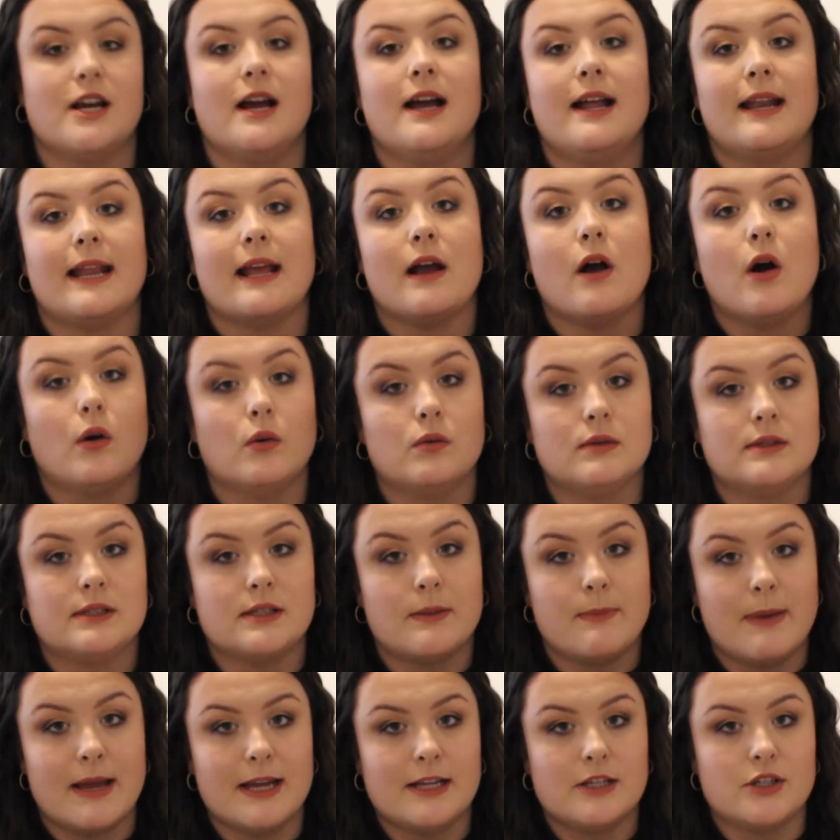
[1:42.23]
and it holds
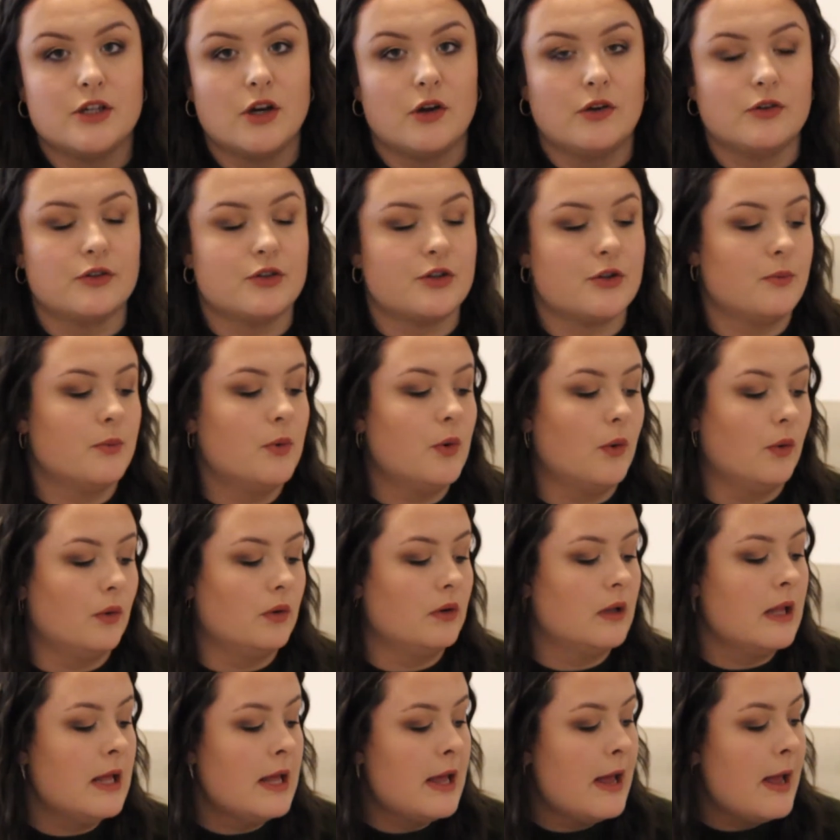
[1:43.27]
the picture onto the
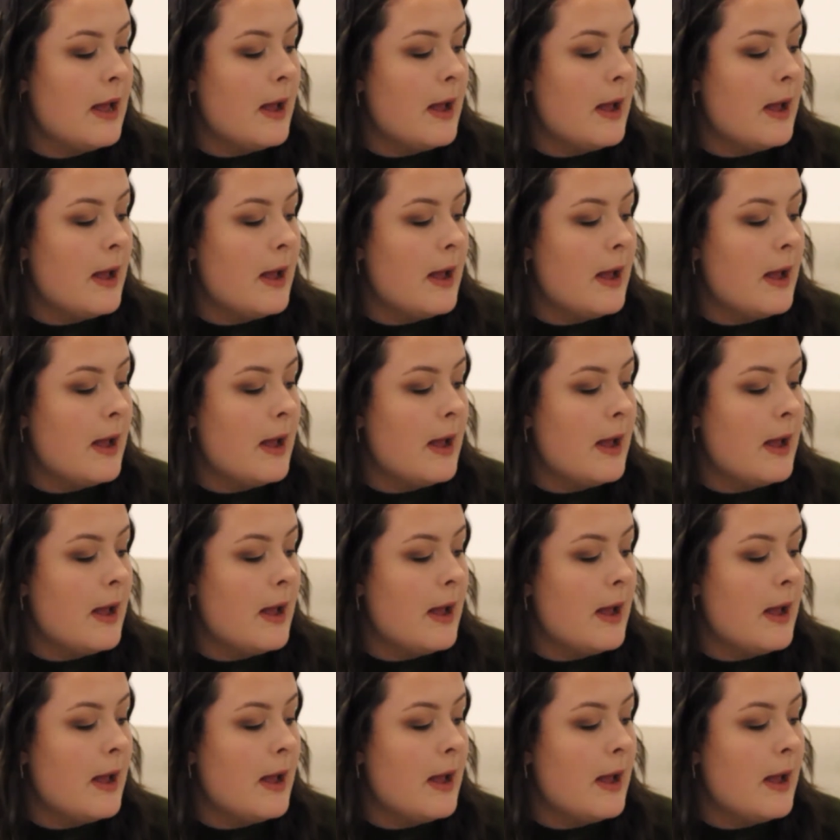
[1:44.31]
wall.